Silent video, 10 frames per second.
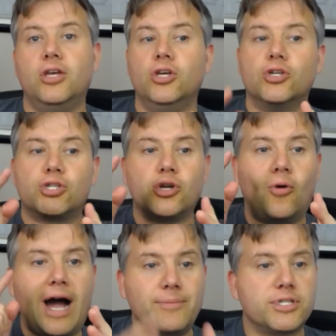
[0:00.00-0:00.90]

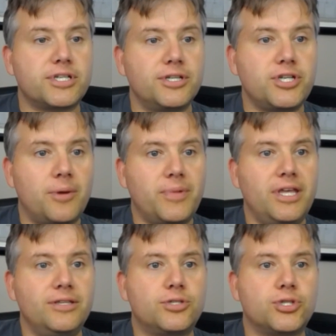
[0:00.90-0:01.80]
So I'm just going to jump
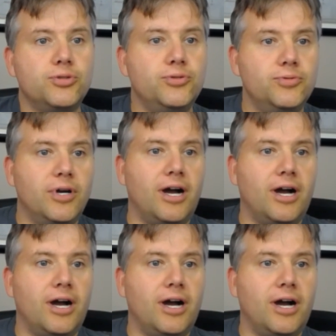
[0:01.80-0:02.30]
into